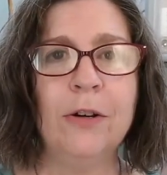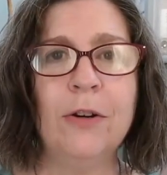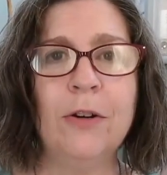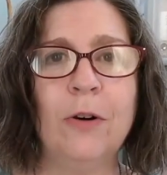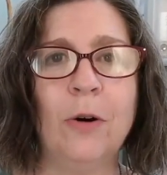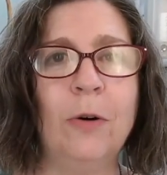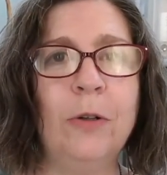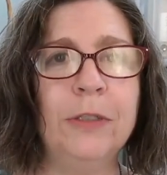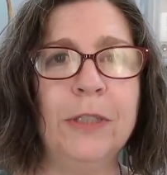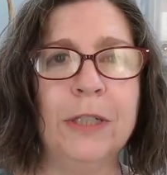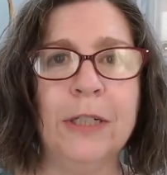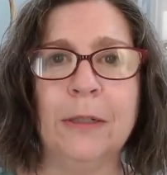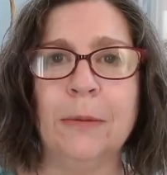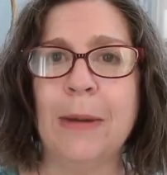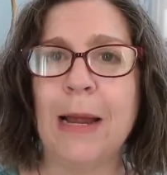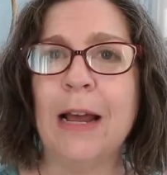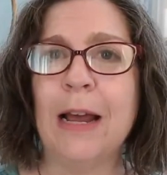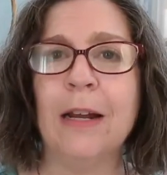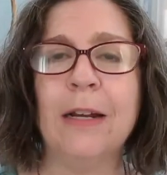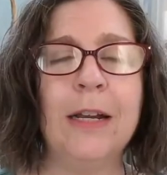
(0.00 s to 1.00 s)
you're golden,
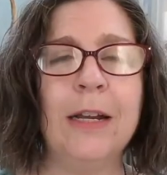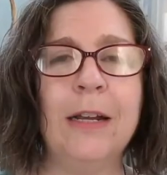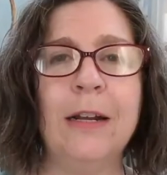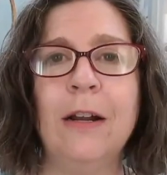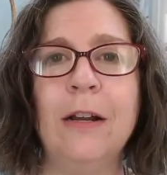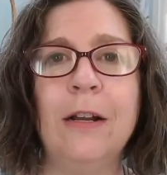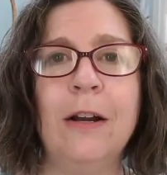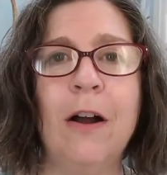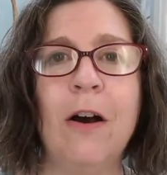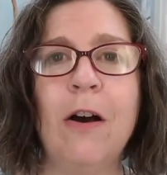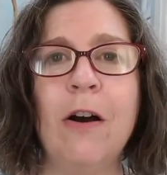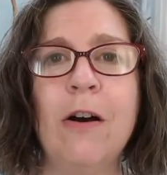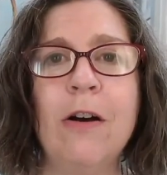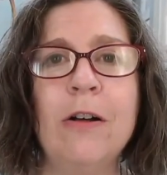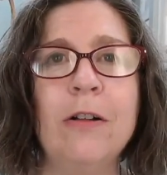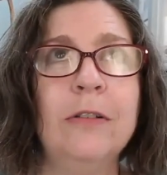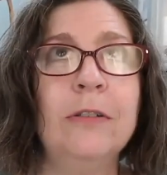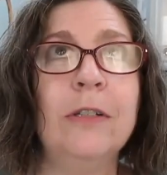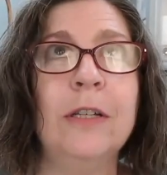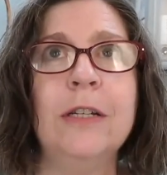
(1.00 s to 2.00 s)
man. It
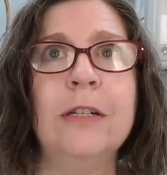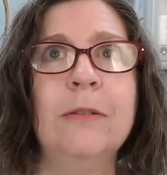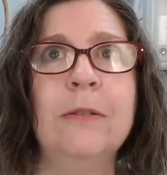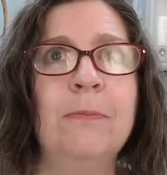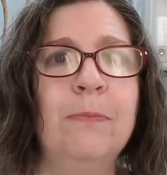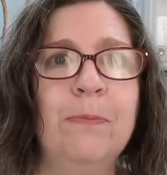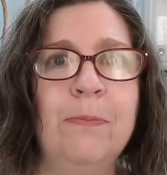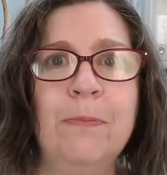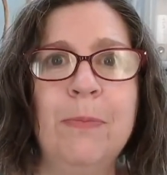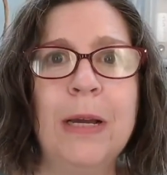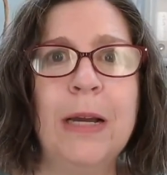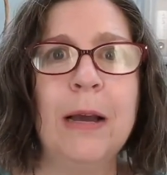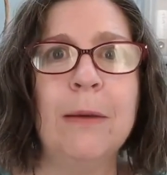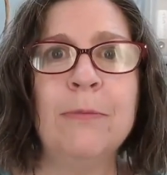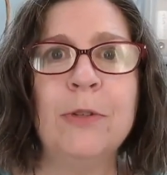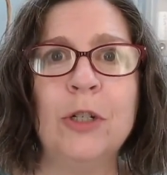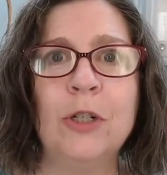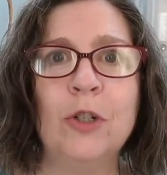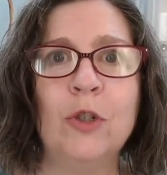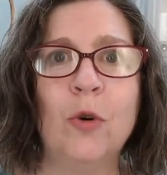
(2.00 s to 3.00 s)
all
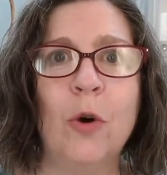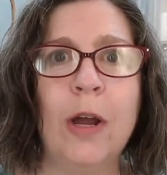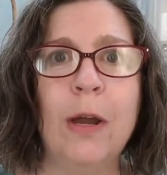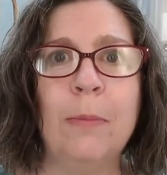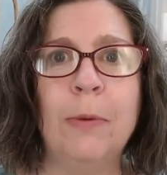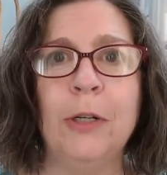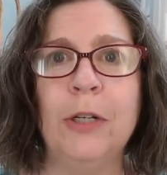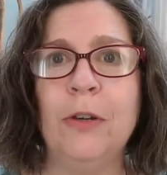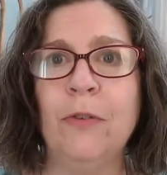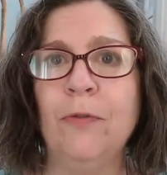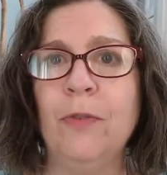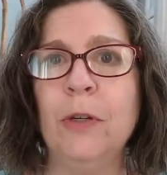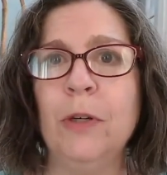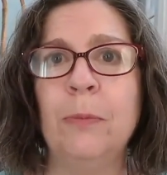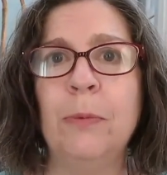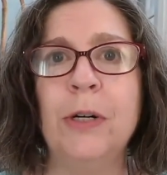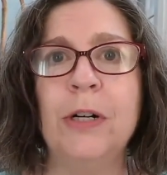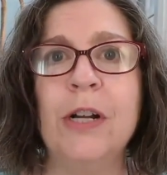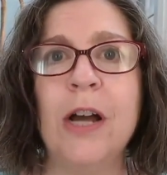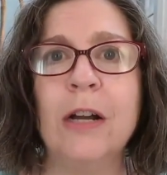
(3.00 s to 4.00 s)
becomes enjoyable. You
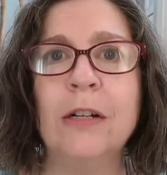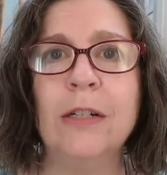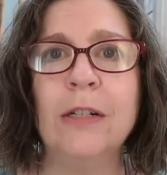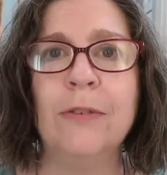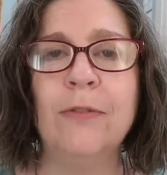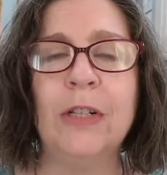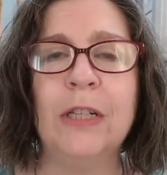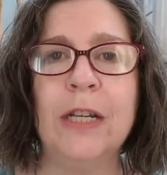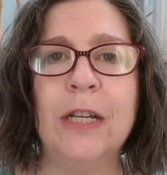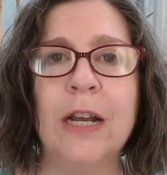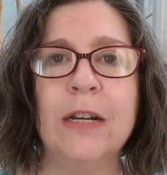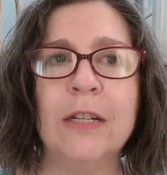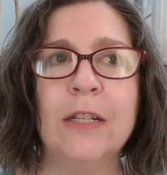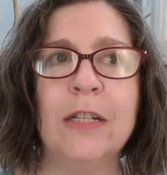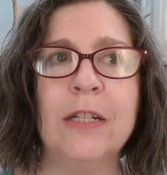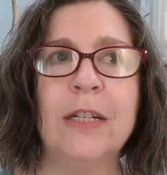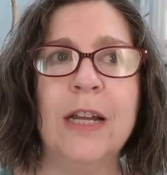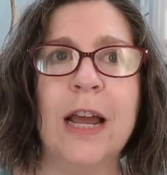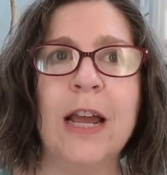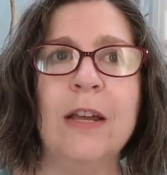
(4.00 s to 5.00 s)
feel productive at the end of
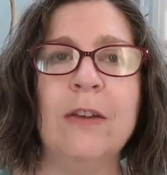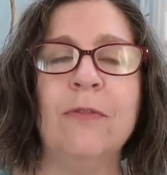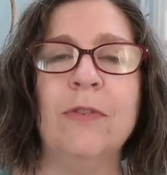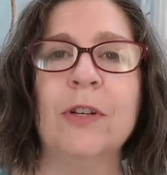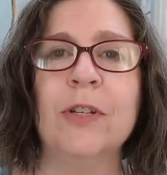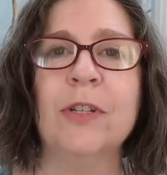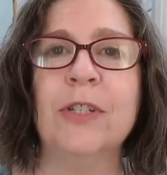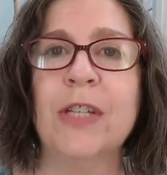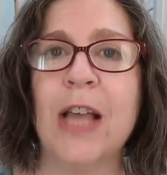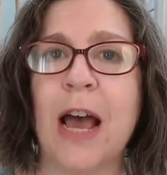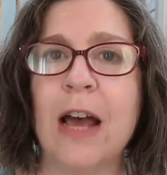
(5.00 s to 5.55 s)
the day. You feel